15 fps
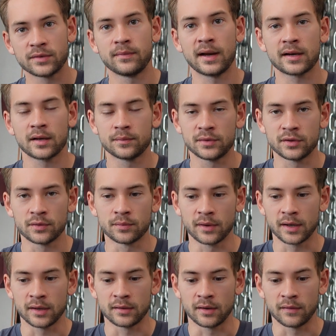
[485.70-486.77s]
back up to your
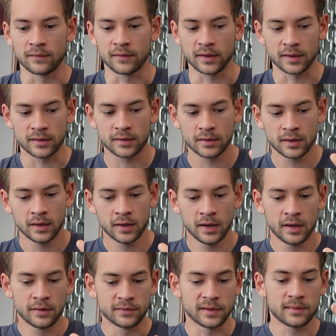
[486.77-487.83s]
brain of like,
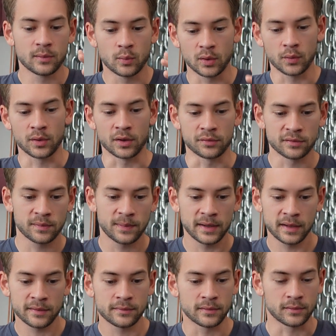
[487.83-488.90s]
this is where we are in
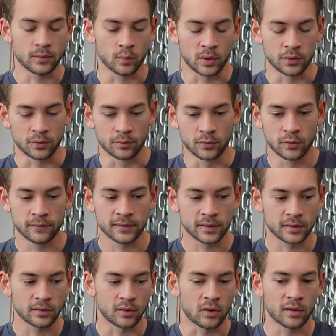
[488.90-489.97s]
space, this is where we're
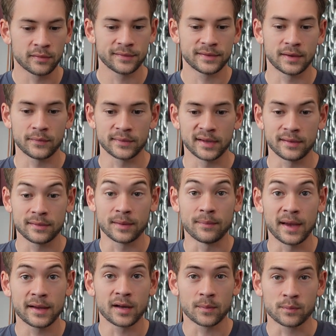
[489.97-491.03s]
moving, all these different things that
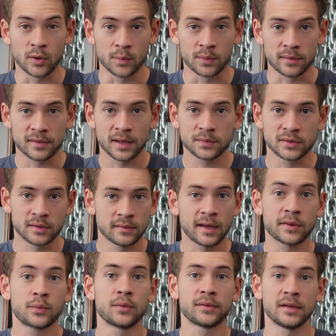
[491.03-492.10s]
make up proprioception.
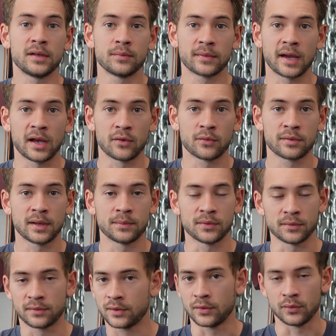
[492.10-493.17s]
That's what these
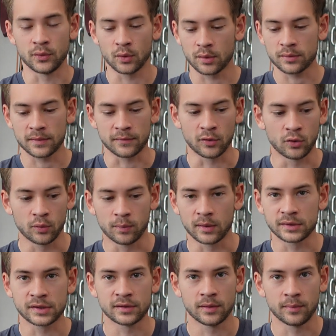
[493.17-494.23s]
mechanoreceptors do. You also have a whole
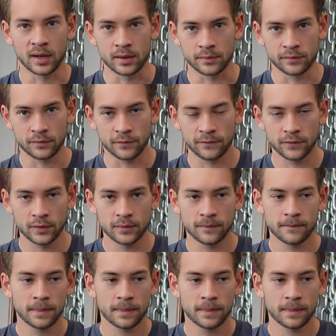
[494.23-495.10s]
bunch in the bottom of your foot.